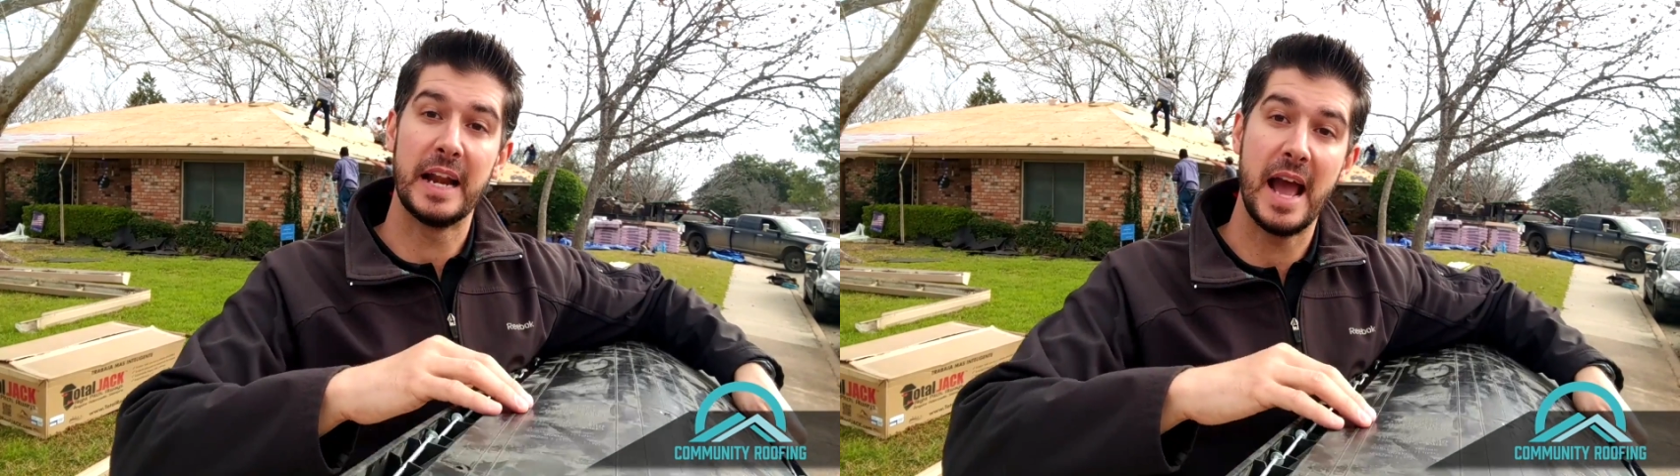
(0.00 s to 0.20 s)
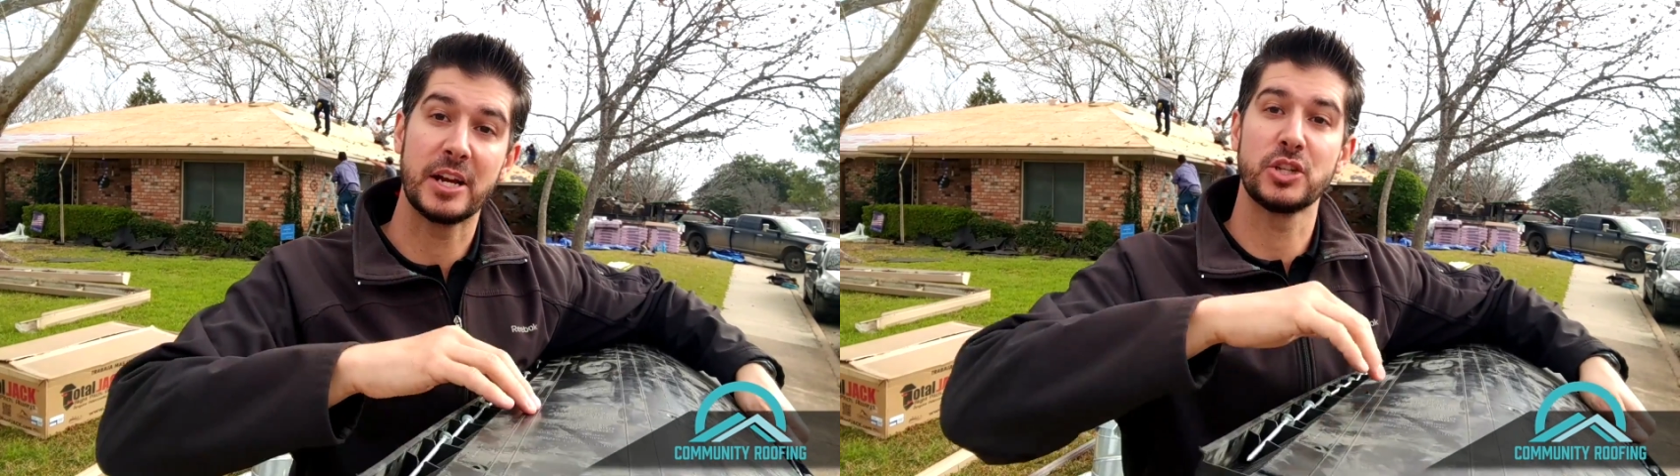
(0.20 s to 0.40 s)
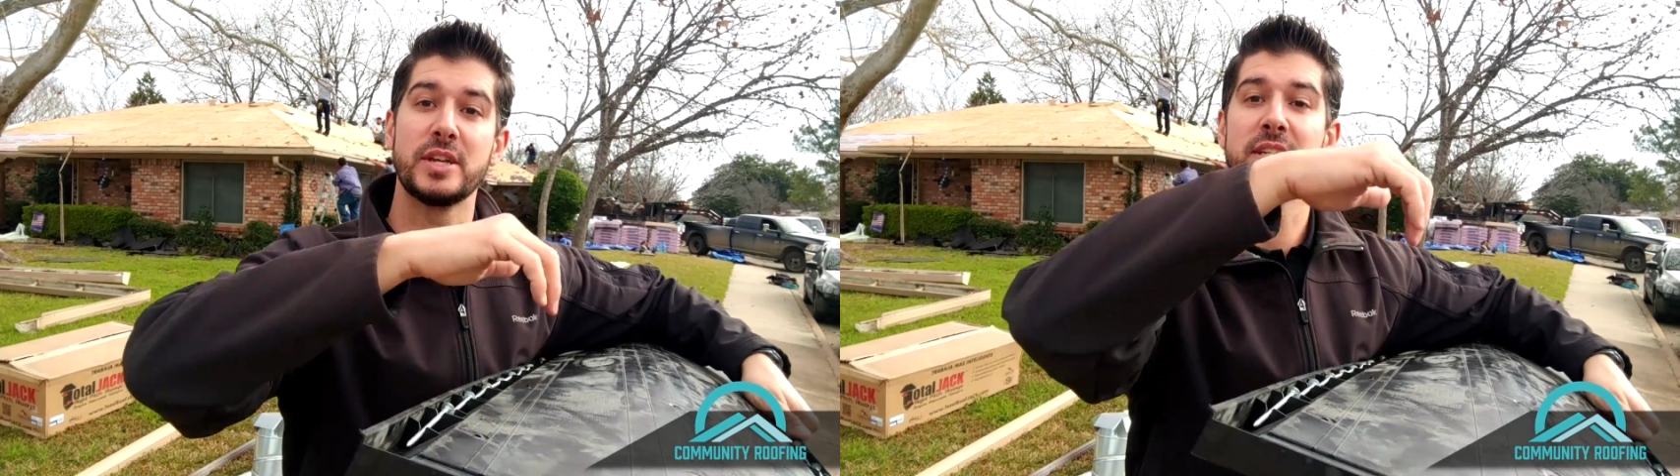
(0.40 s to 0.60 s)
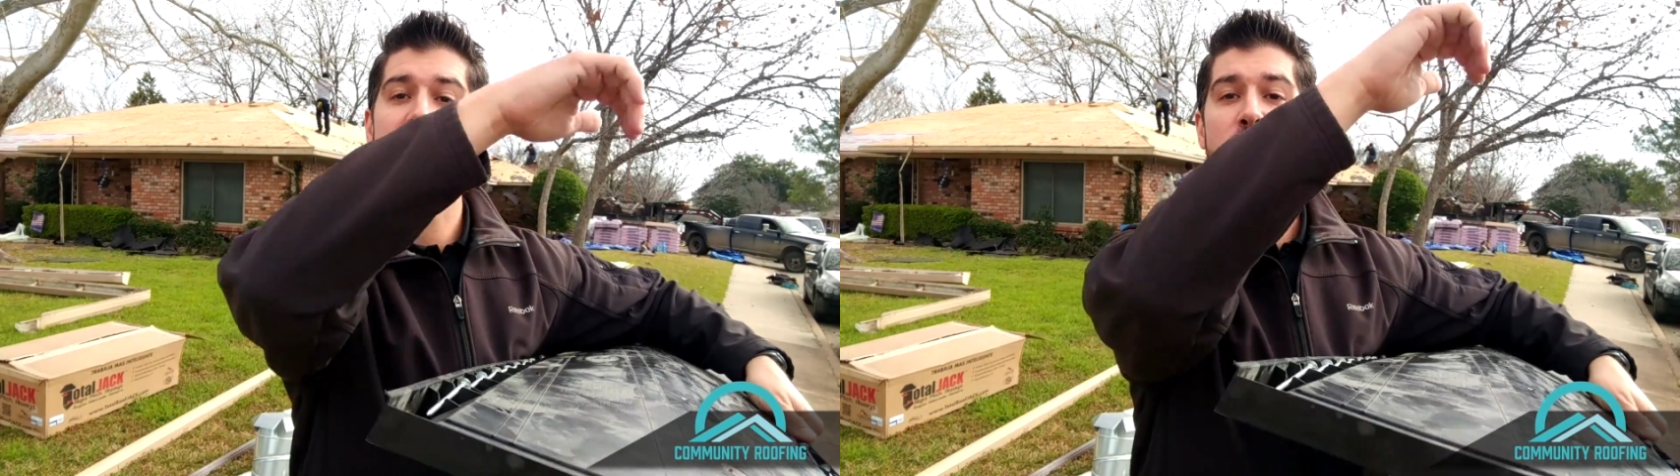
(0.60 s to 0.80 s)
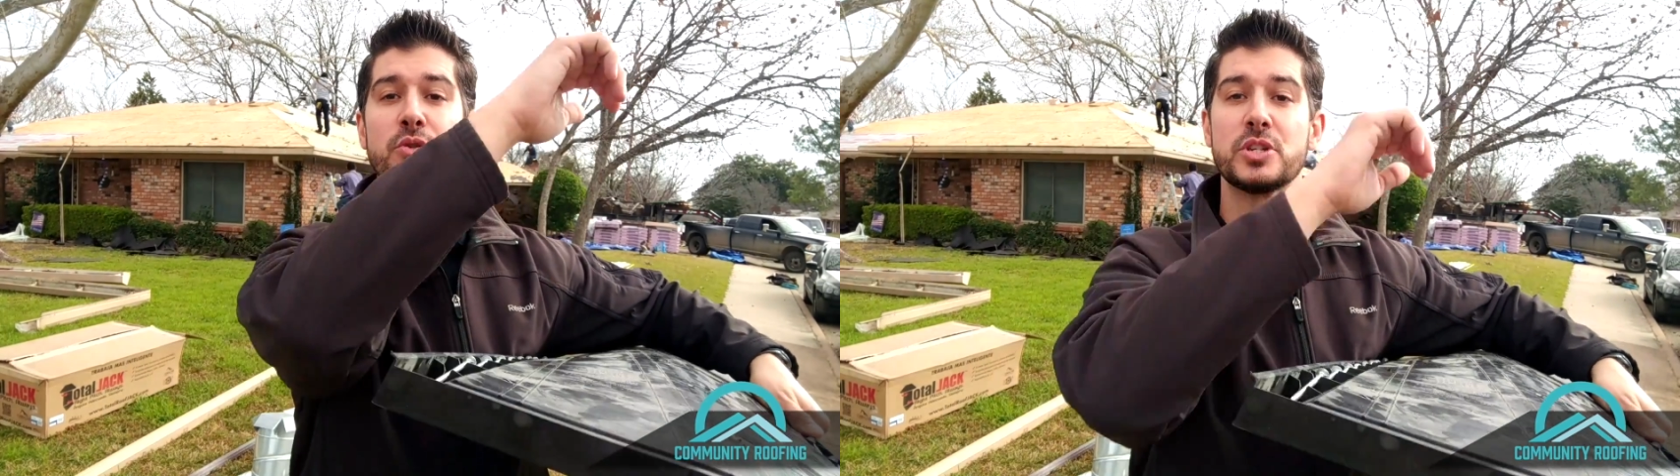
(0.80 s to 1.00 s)
and actually
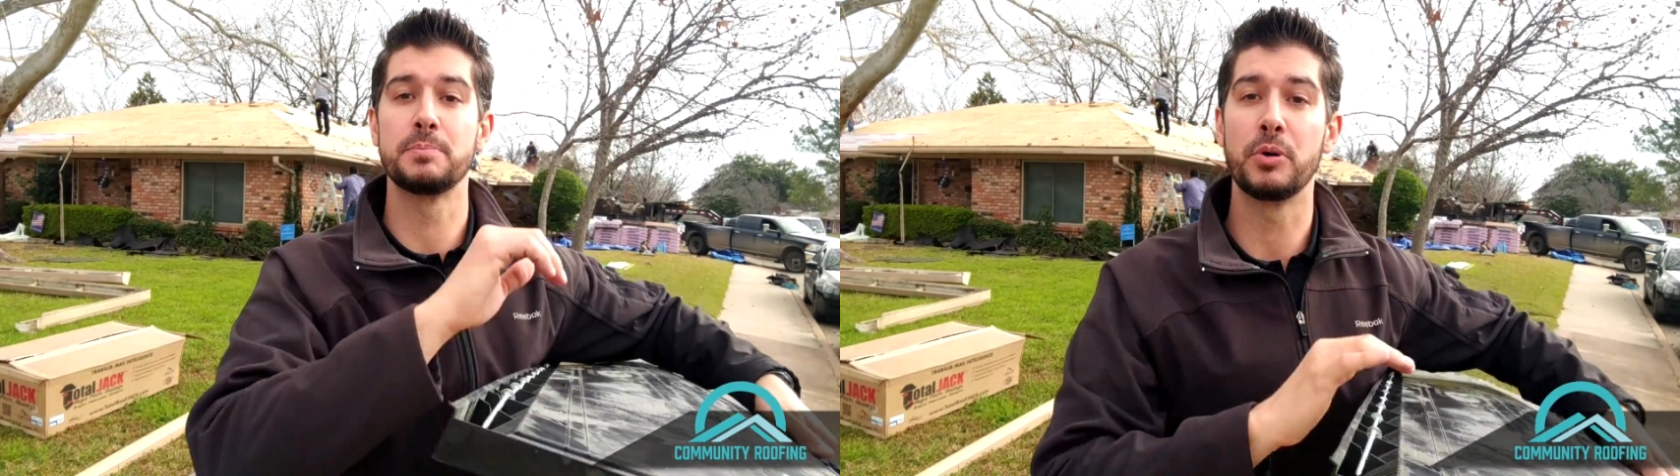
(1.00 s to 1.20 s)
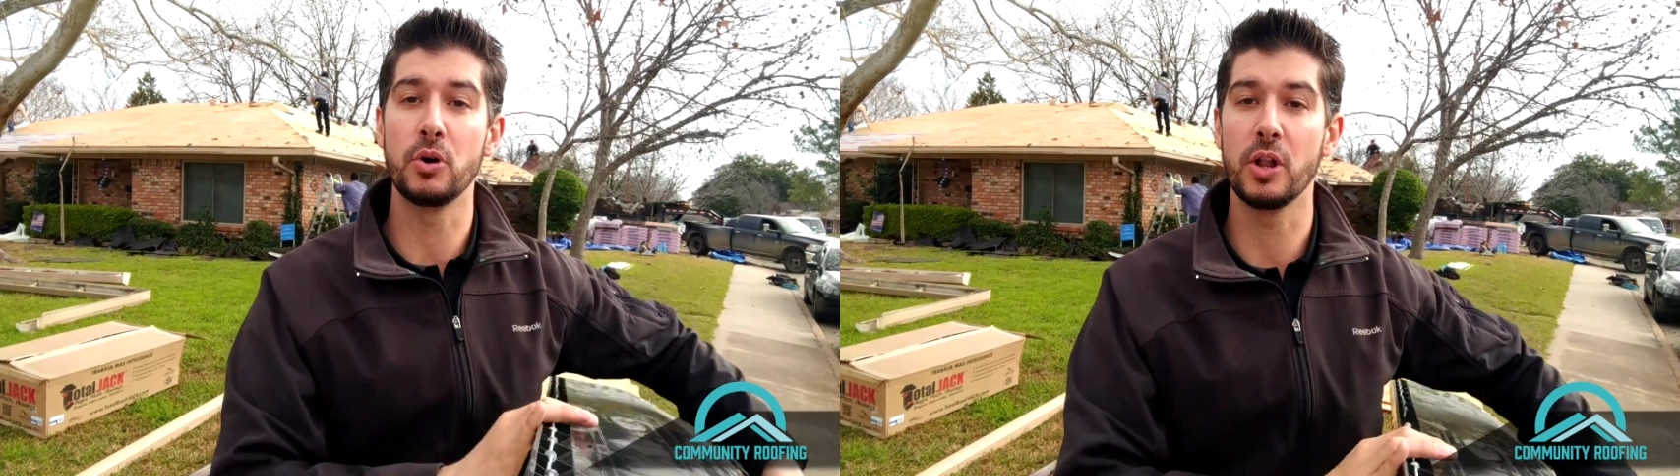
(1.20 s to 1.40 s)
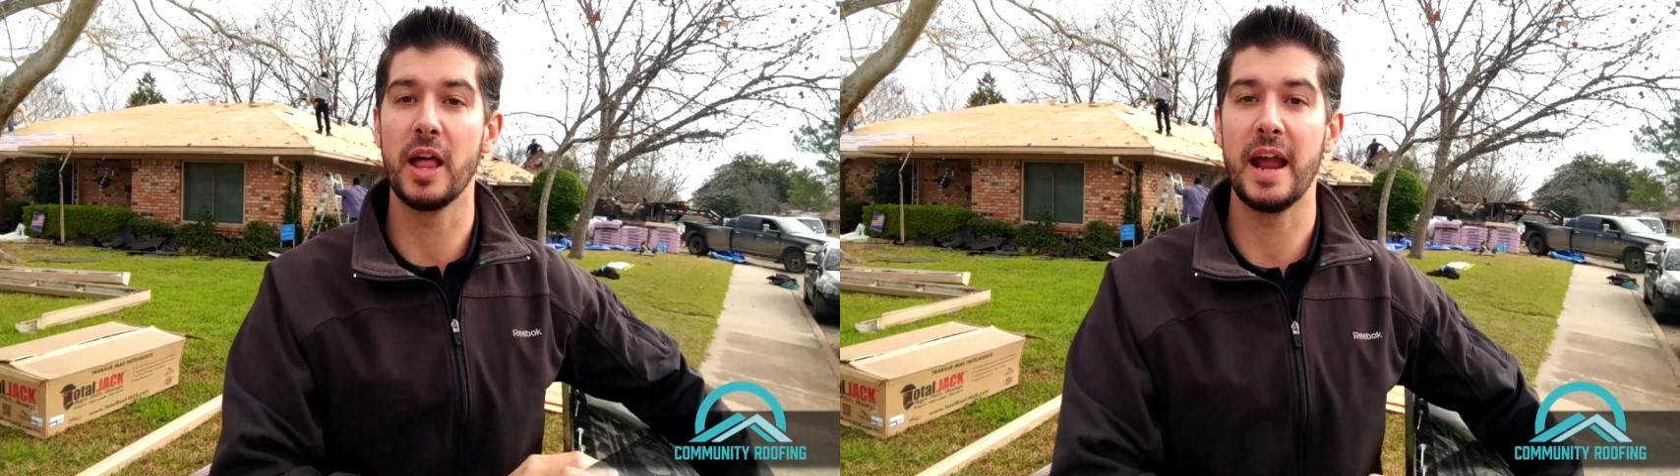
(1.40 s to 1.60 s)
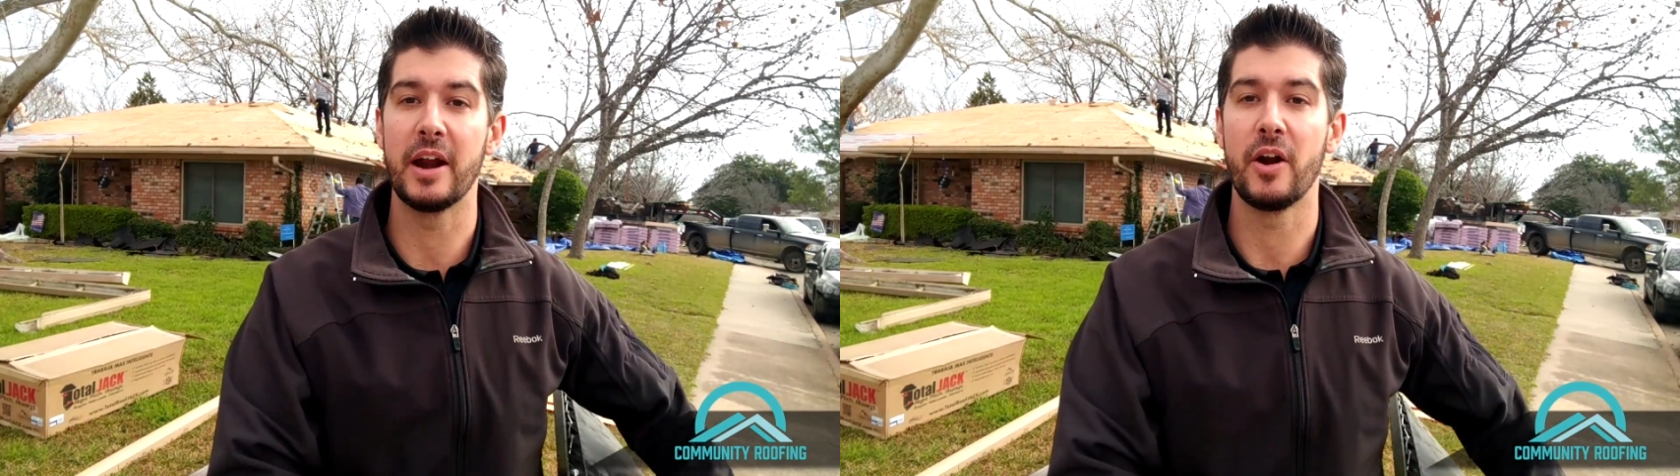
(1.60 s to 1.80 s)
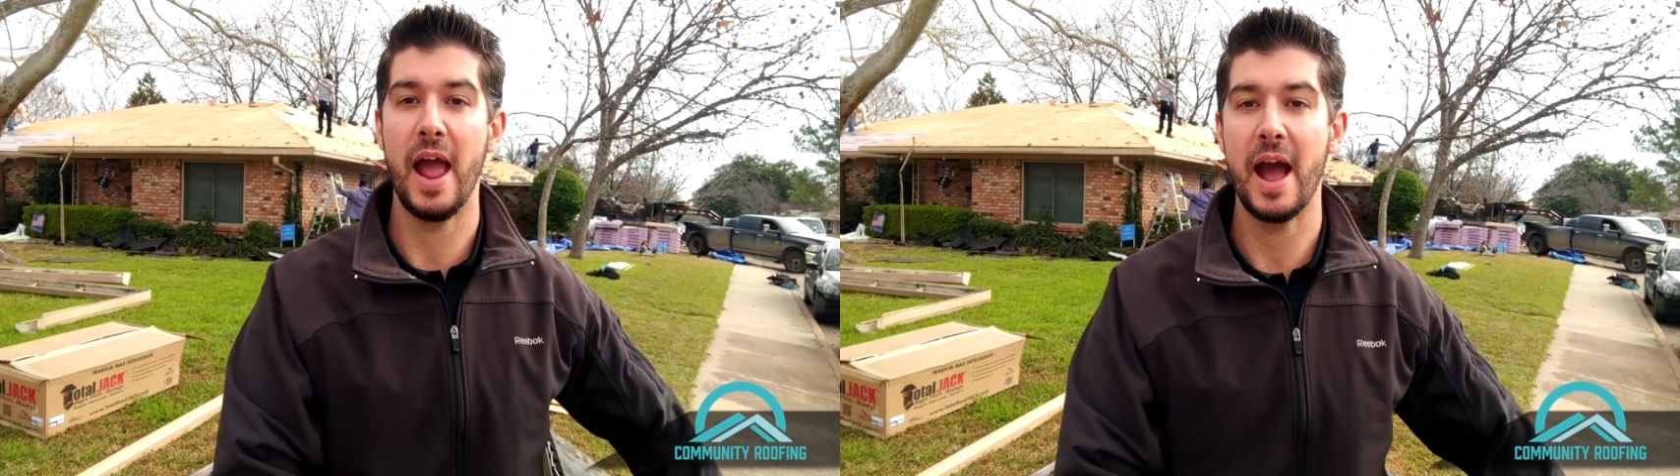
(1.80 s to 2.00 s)
continues to pull
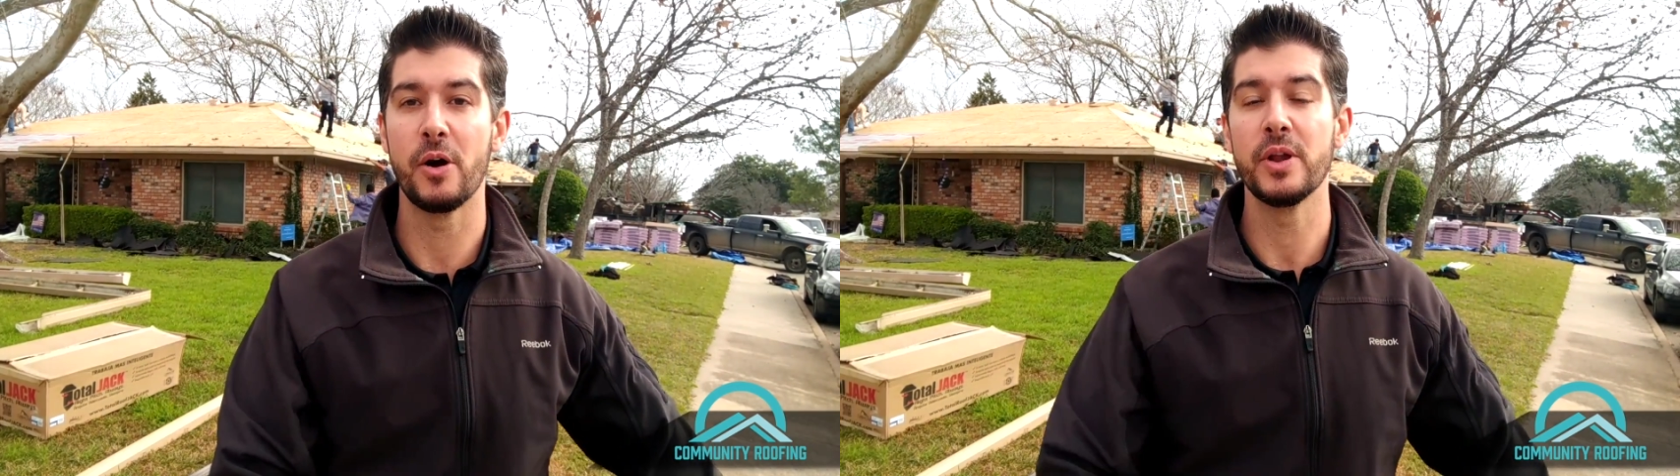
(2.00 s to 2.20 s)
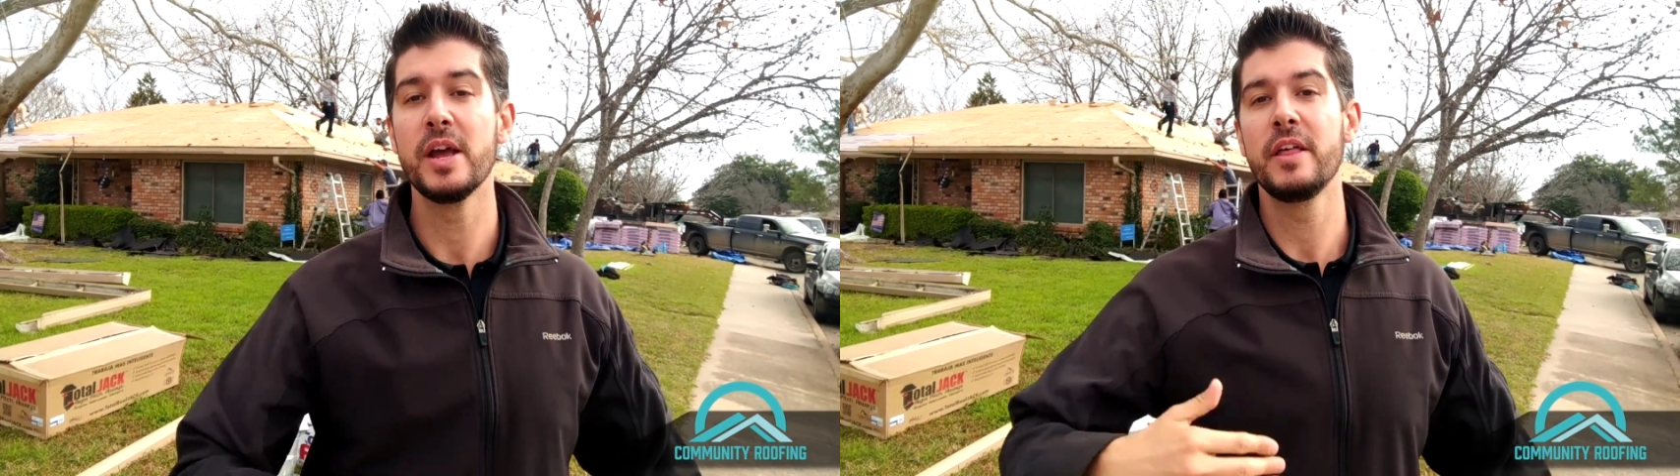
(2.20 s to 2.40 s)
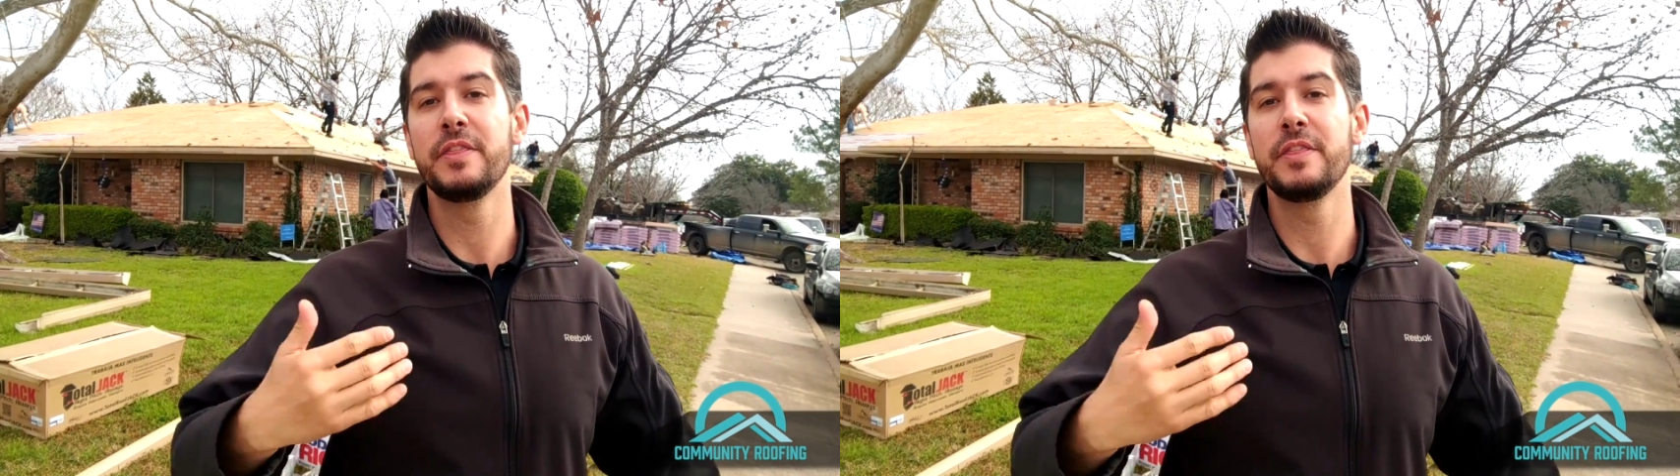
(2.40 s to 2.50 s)
air out.